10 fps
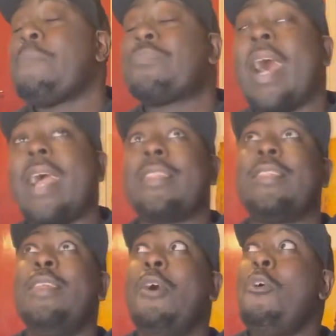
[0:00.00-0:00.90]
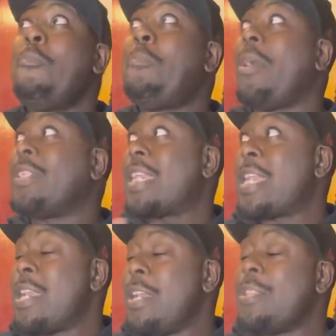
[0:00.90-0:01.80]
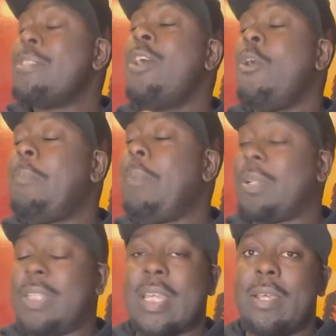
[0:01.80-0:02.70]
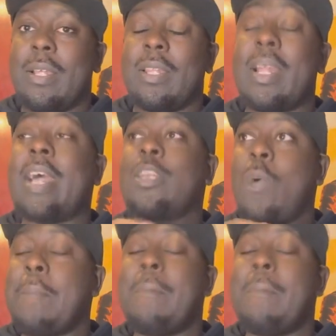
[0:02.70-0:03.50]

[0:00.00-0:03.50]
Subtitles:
Like, nobody liked the way